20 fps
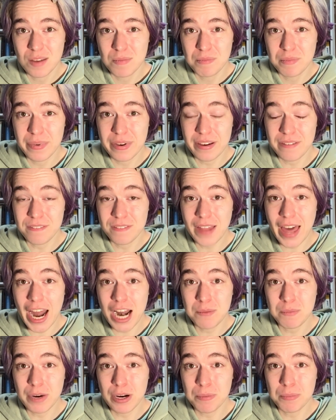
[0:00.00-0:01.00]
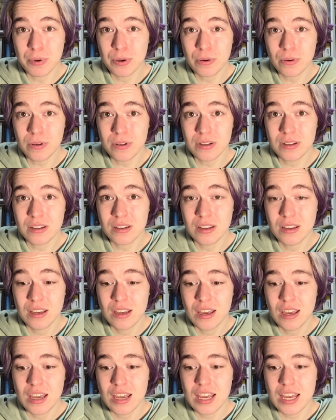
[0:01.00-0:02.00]
but Vladimir Putin
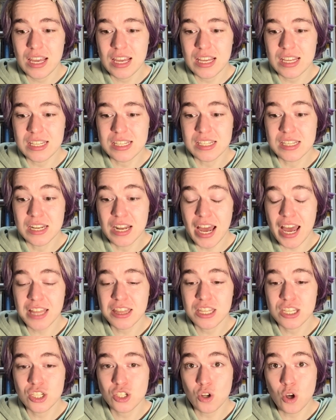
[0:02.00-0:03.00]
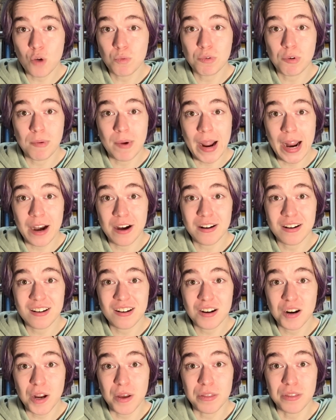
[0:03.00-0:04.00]
is not the sole
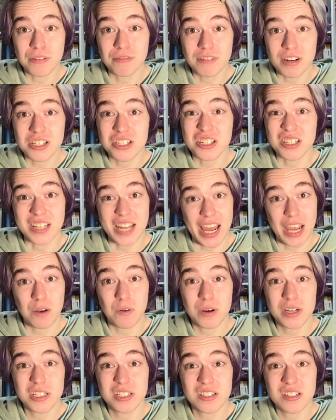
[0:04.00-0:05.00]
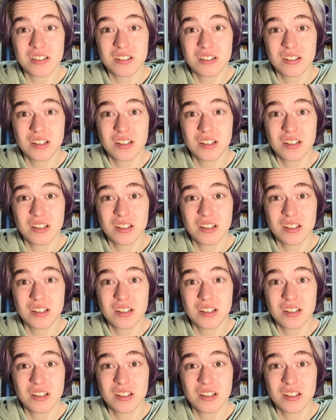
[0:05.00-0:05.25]
proprietor of the Russian language.